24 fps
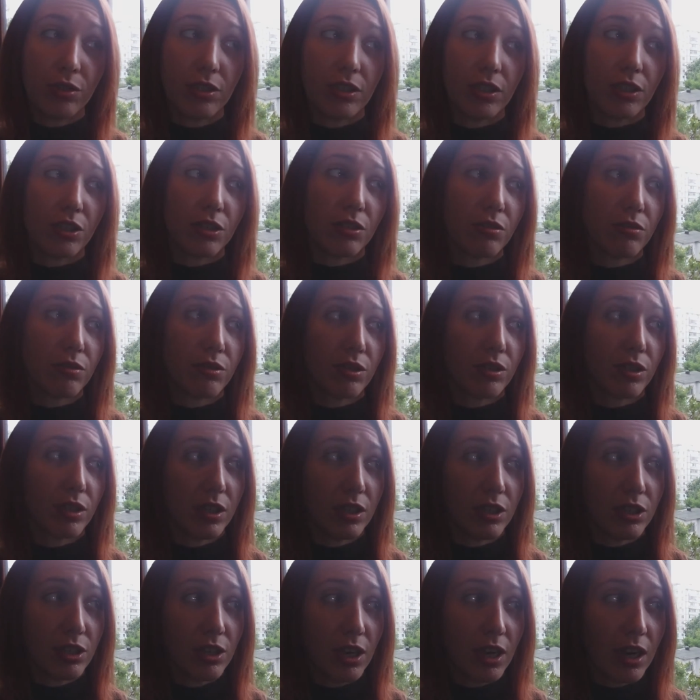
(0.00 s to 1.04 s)
It's also a
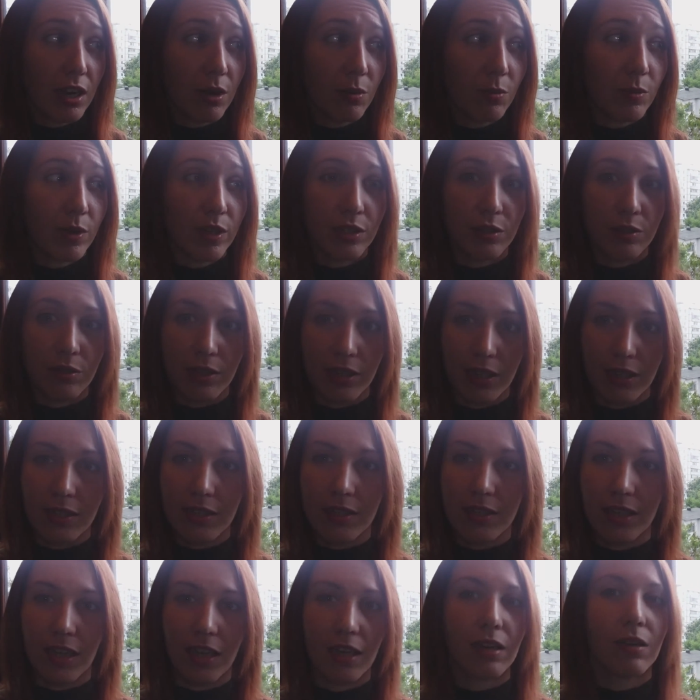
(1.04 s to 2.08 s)
time when you can
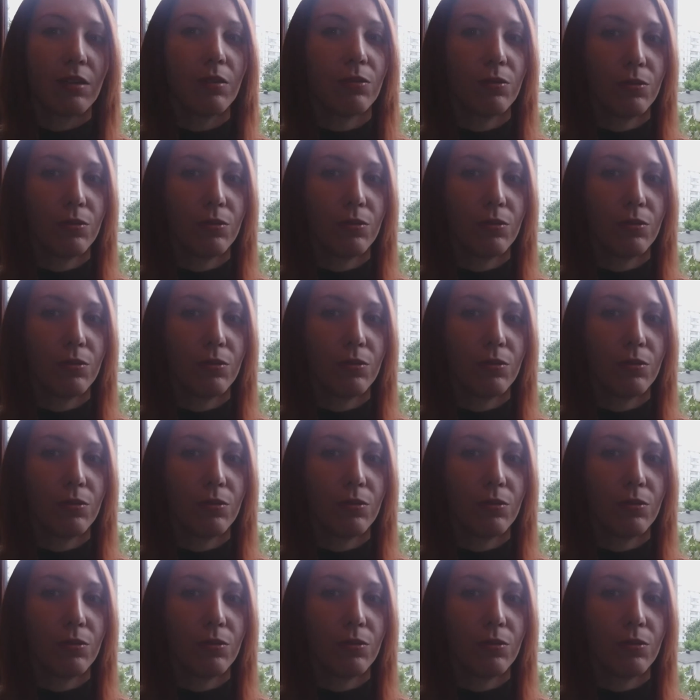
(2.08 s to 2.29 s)
say,